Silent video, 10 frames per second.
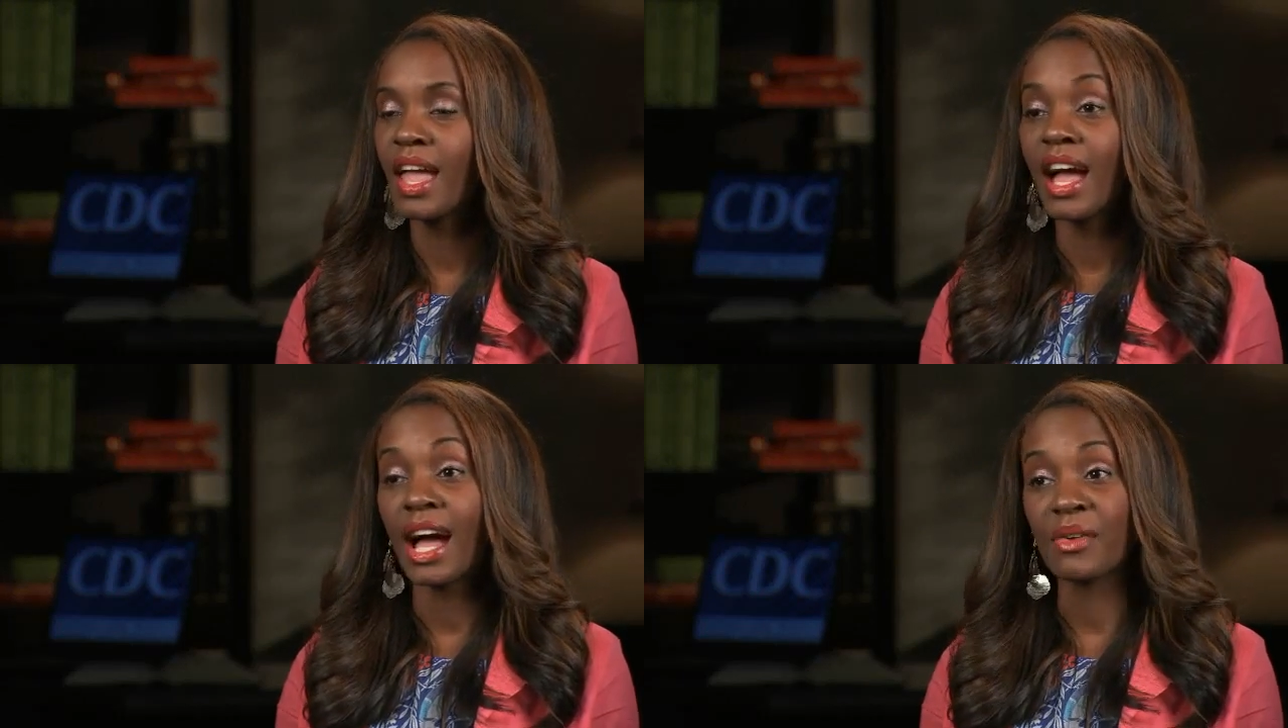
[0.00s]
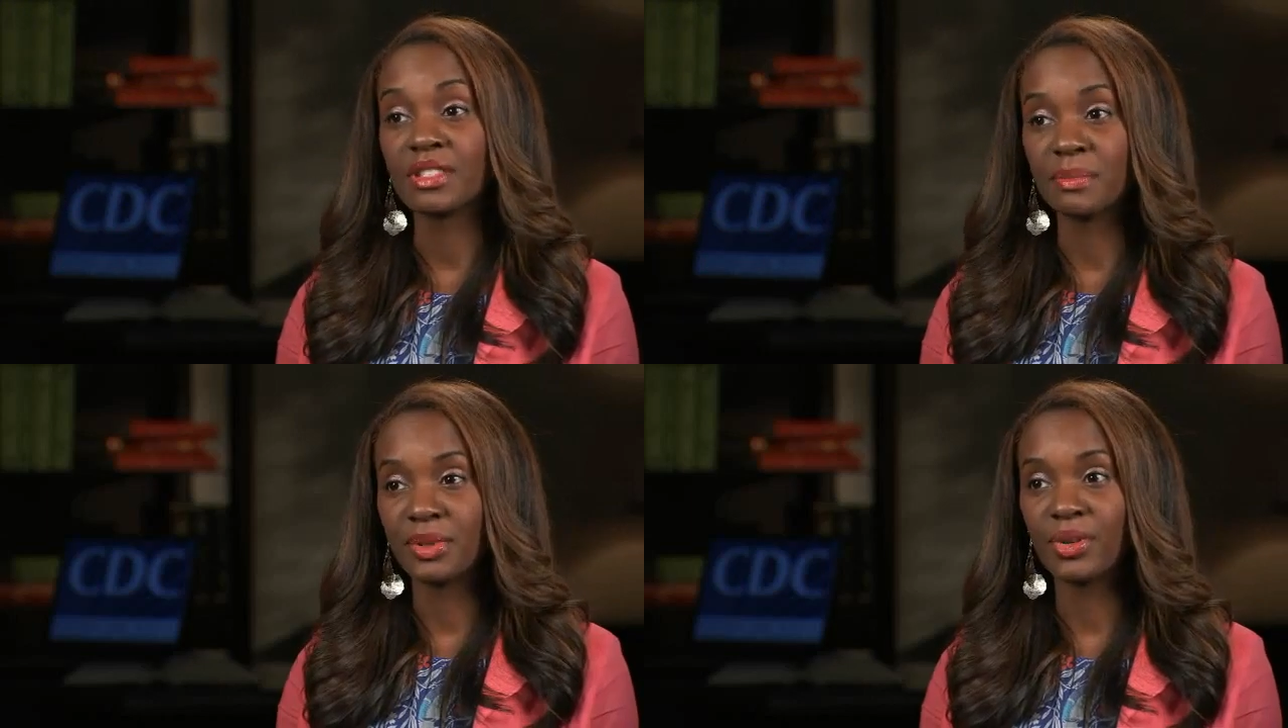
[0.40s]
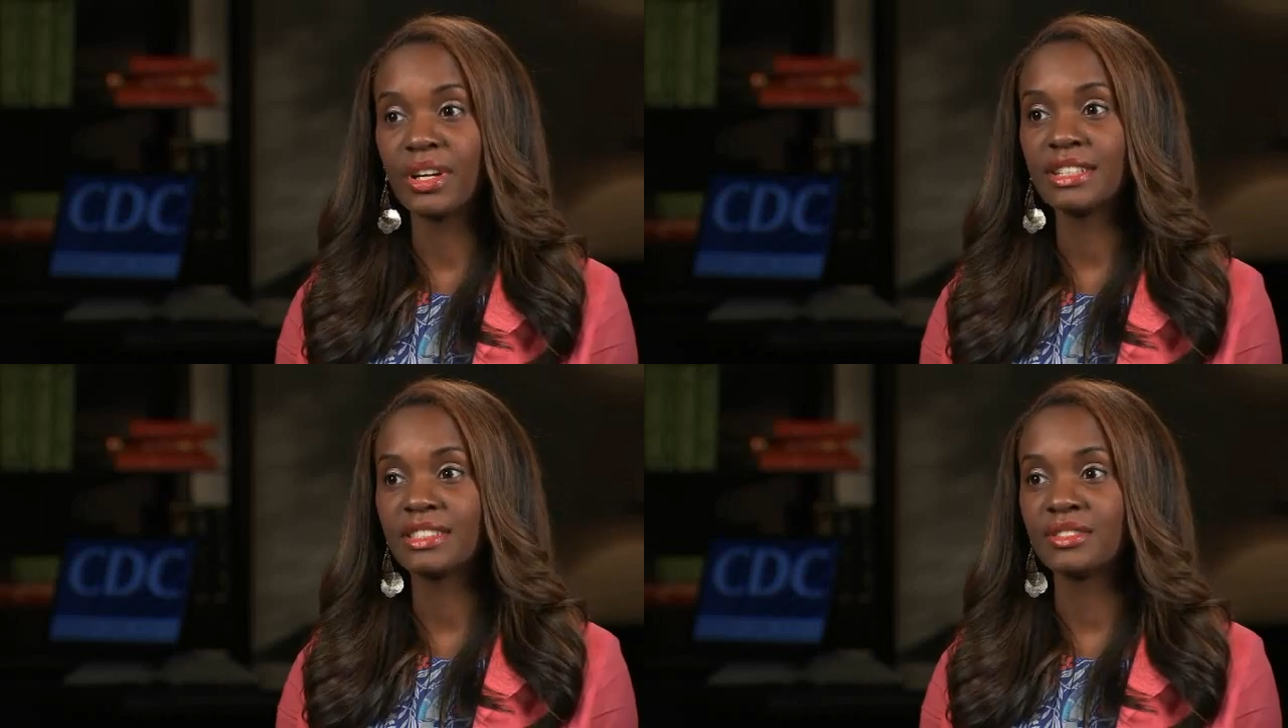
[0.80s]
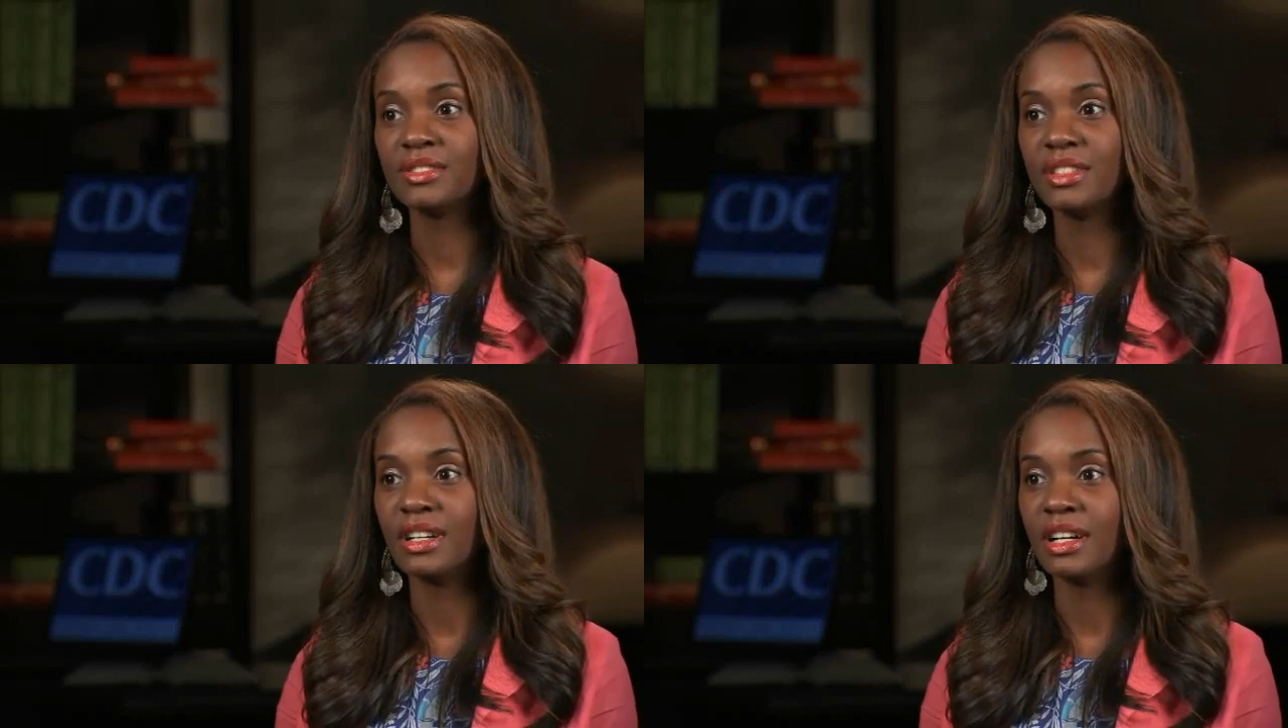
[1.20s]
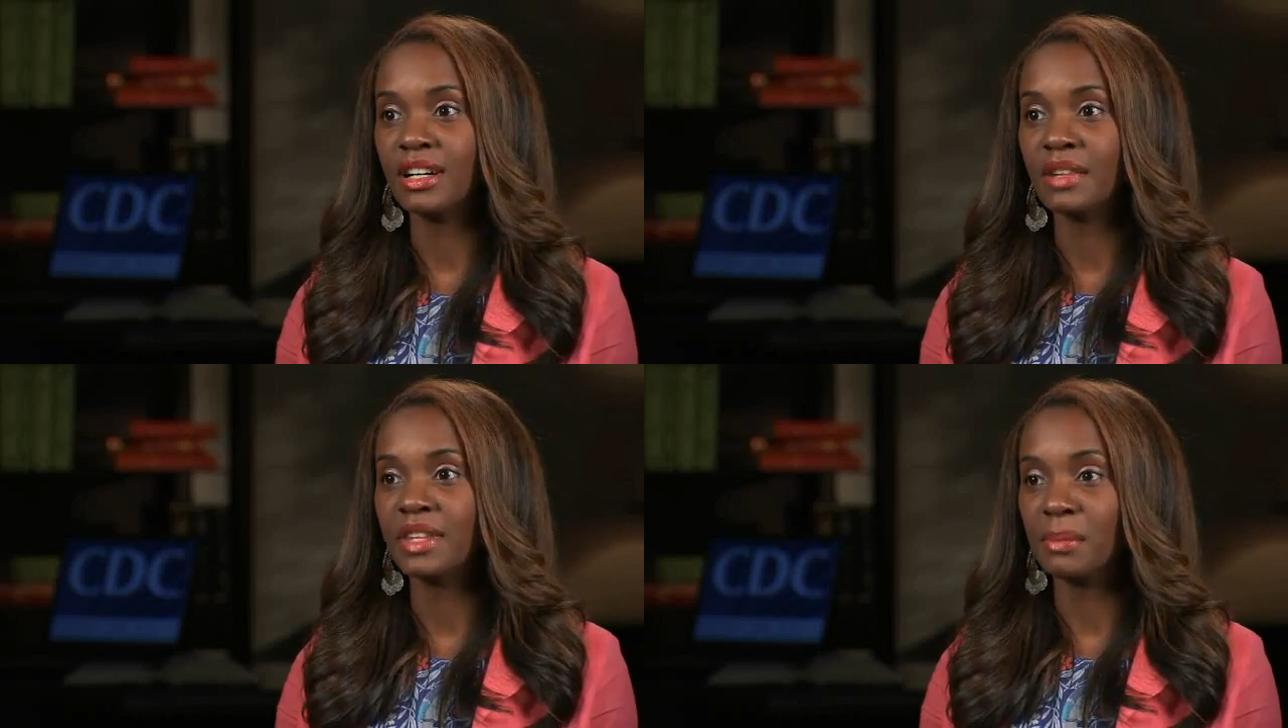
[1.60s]
I was deployed to
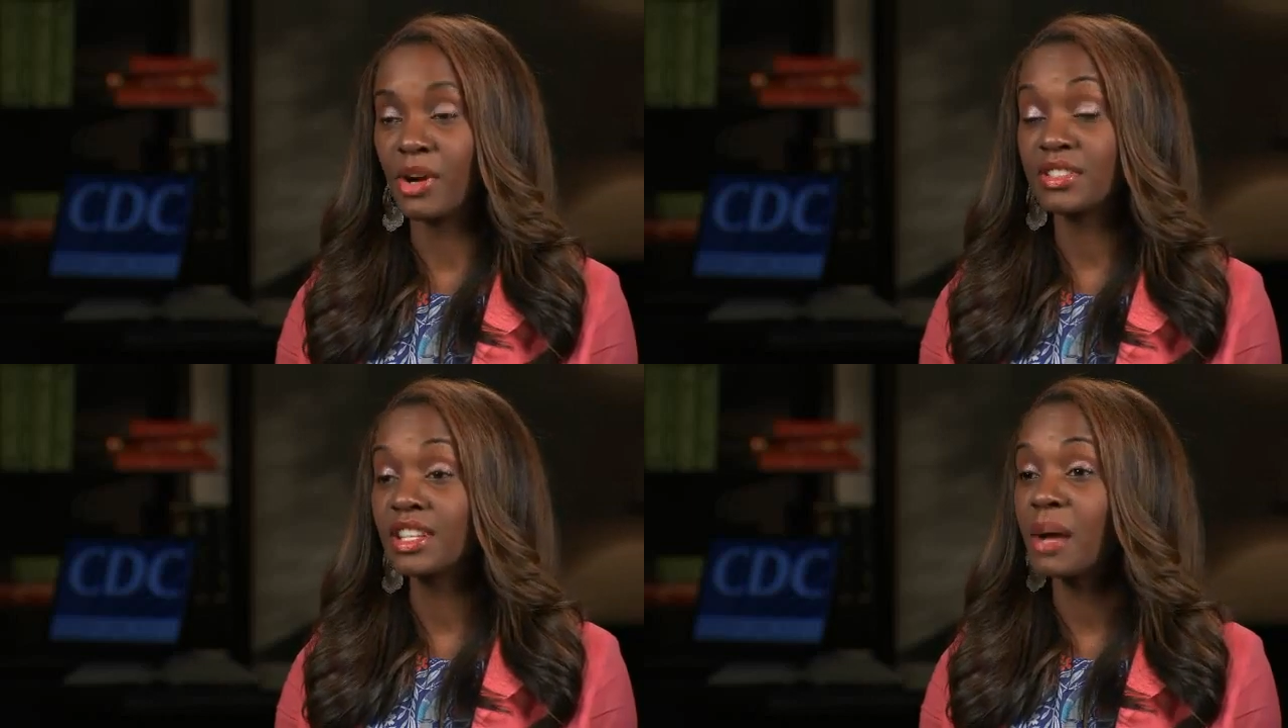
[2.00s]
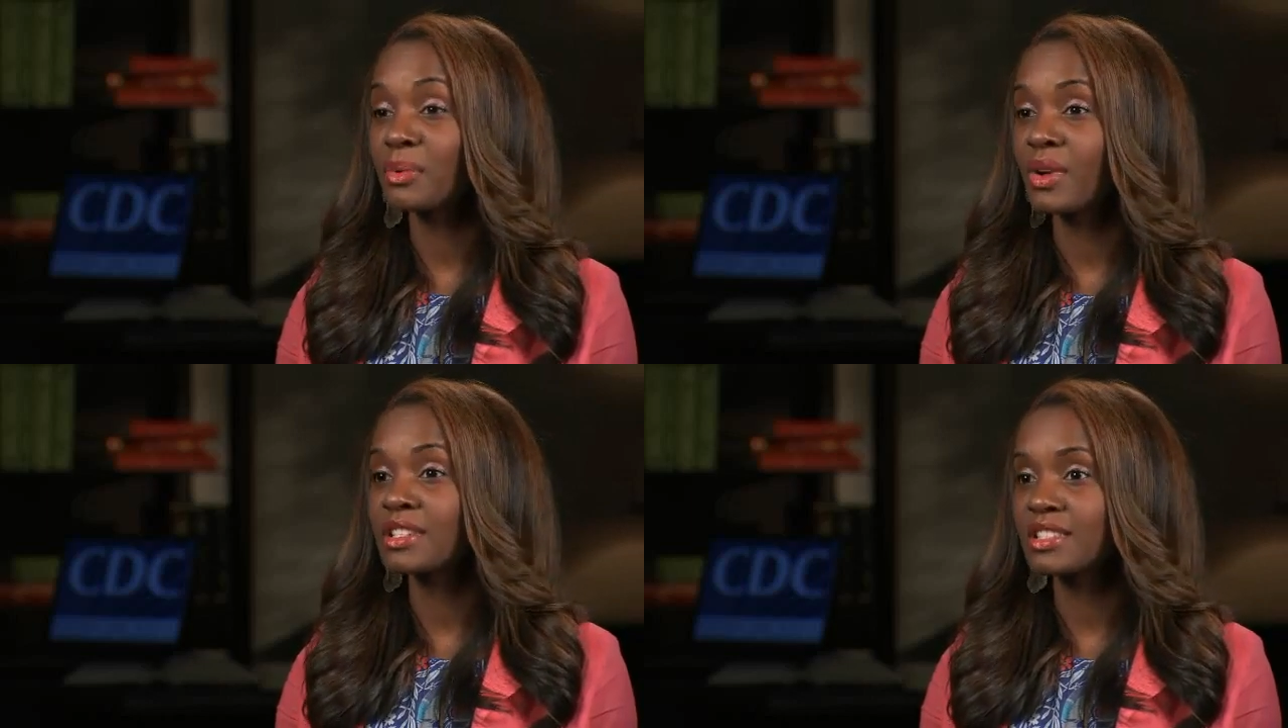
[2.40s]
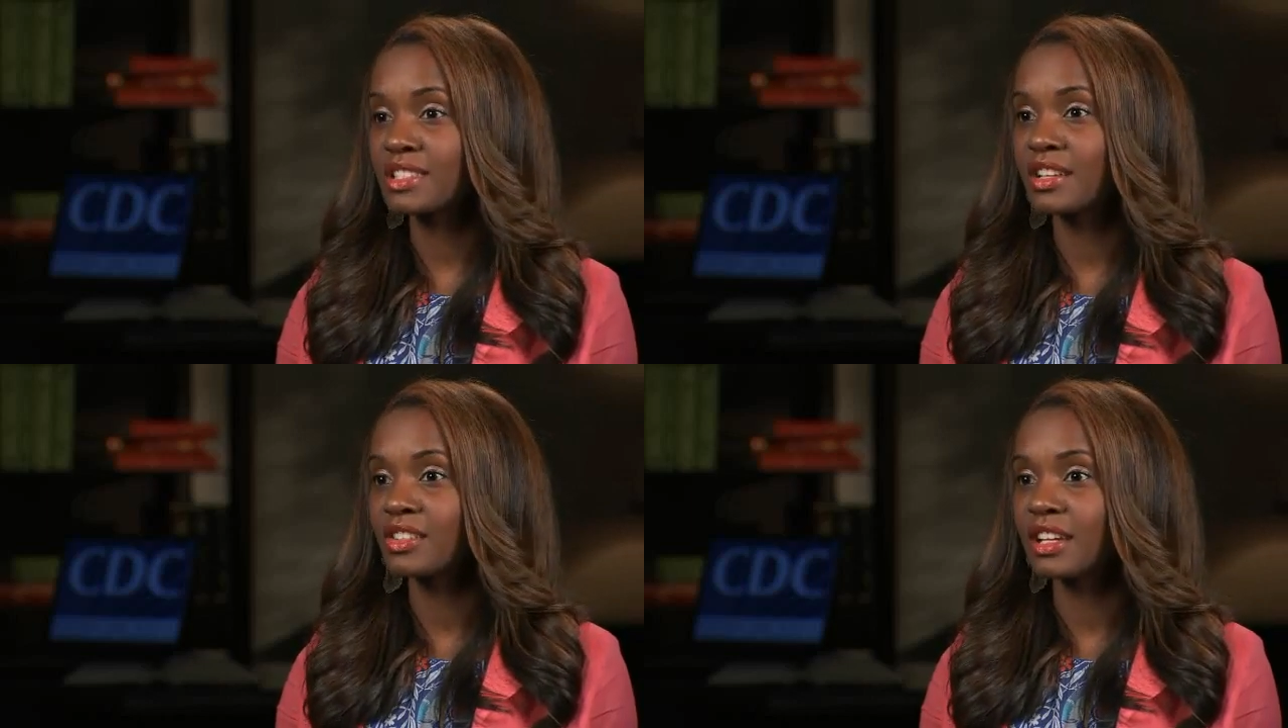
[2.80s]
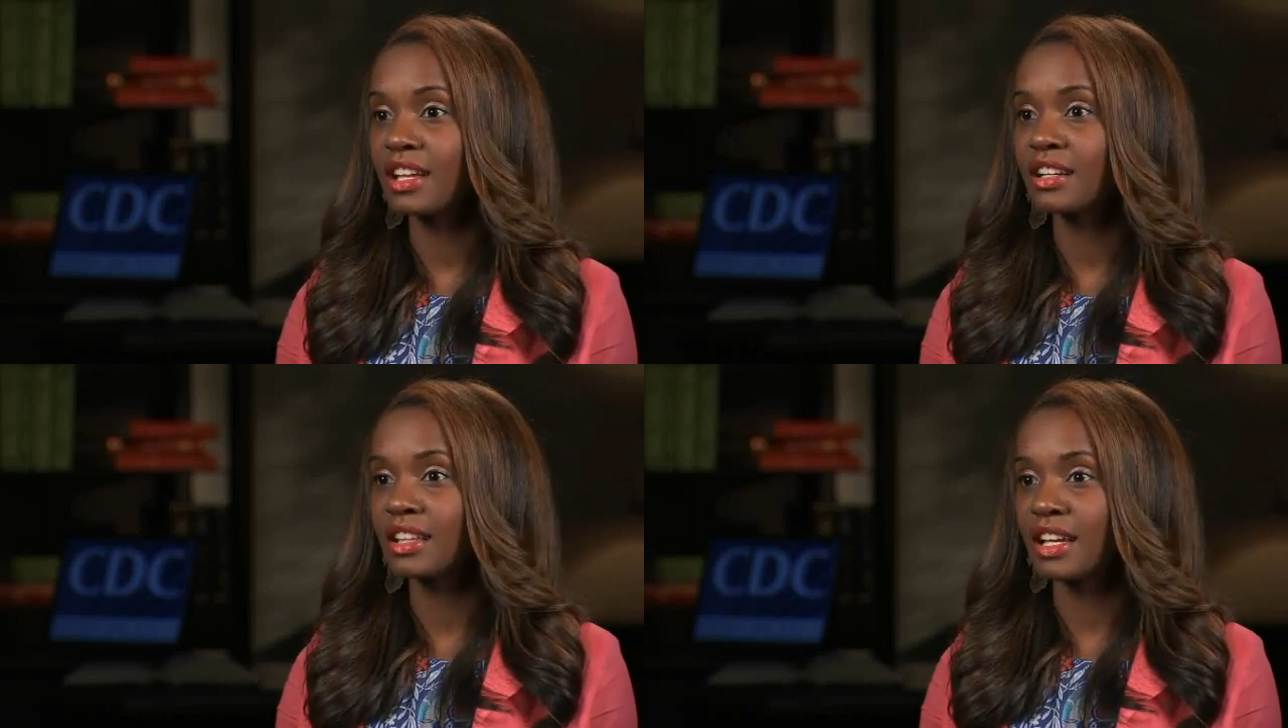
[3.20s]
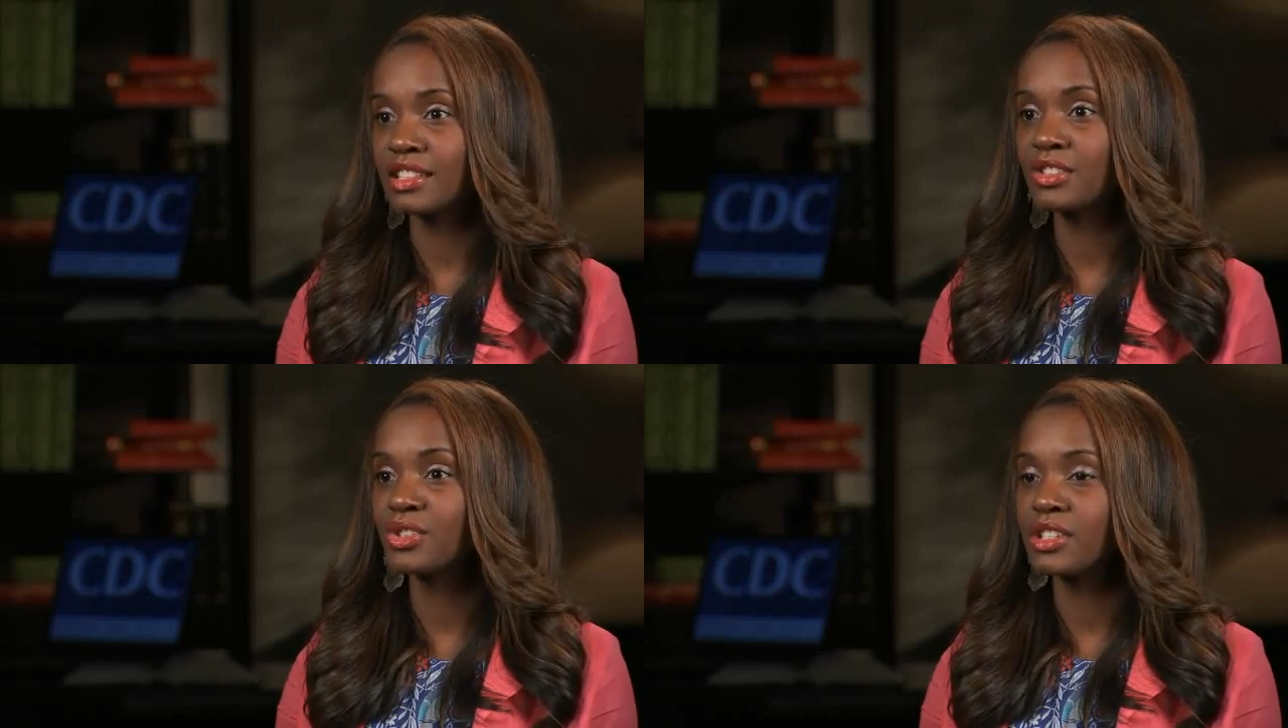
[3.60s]
uh, the Emergency Operations Center in
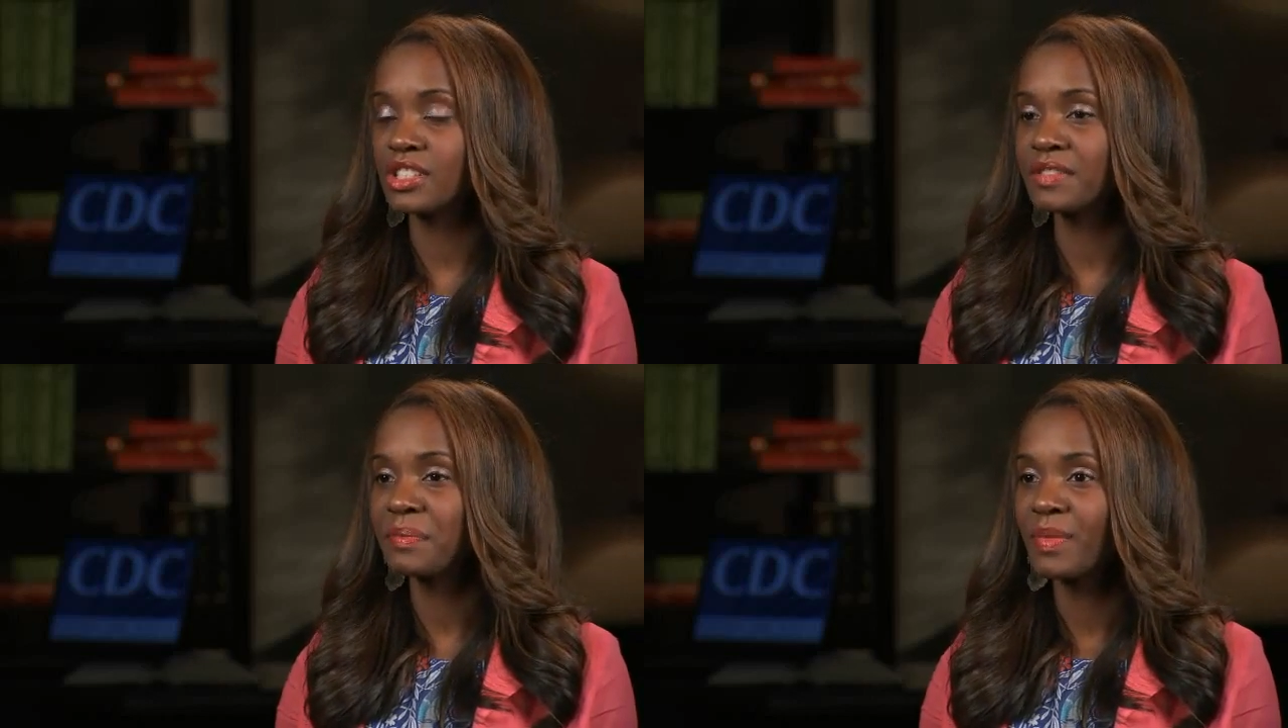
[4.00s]
Atlanta, Georgia,